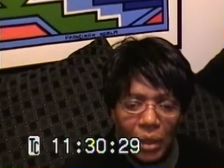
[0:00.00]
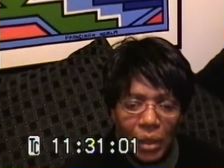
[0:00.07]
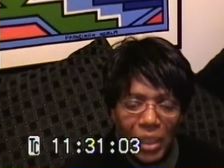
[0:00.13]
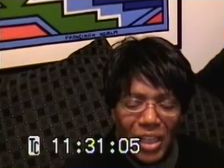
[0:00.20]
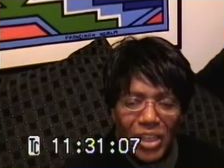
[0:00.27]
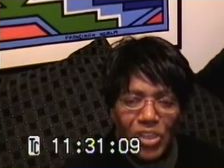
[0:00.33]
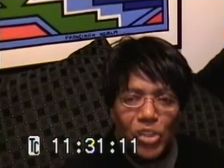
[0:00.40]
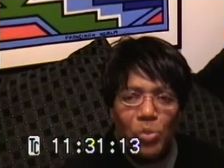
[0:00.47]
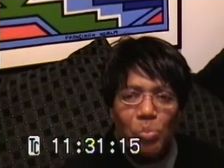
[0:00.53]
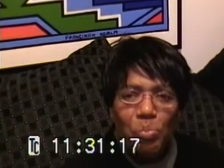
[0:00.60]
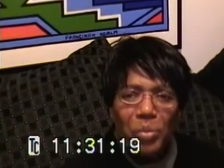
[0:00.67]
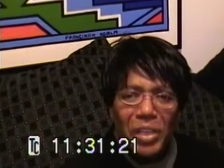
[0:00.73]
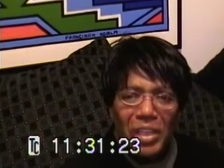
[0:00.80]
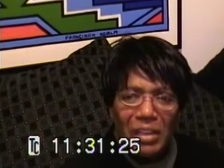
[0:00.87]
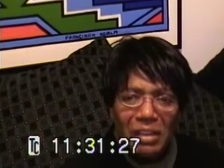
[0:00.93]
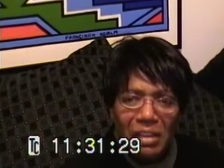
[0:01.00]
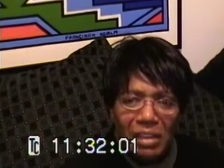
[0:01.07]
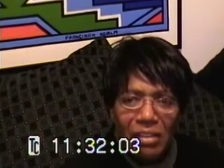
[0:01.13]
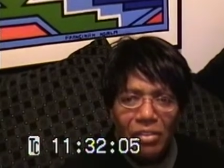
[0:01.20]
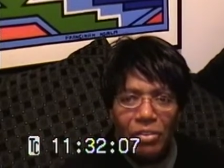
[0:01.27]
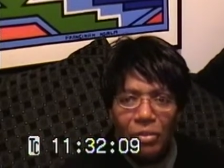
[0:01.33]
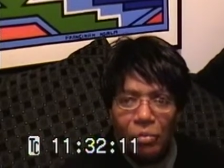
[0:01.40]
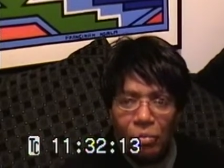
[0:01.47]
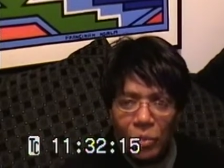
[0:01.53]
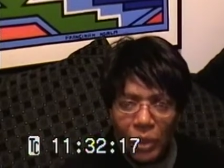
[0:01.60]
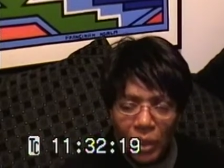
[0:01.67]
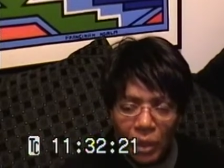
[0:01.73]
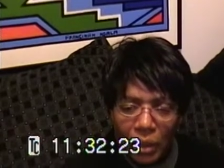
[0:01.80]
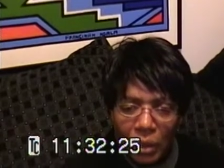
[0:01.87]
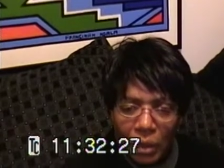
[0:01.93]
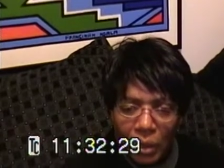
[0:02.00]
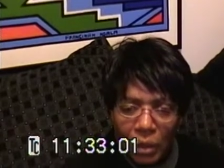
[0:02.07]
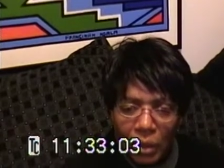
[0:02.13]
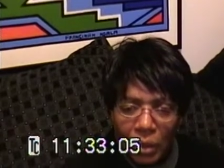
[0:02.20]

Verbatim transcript: It's beneath me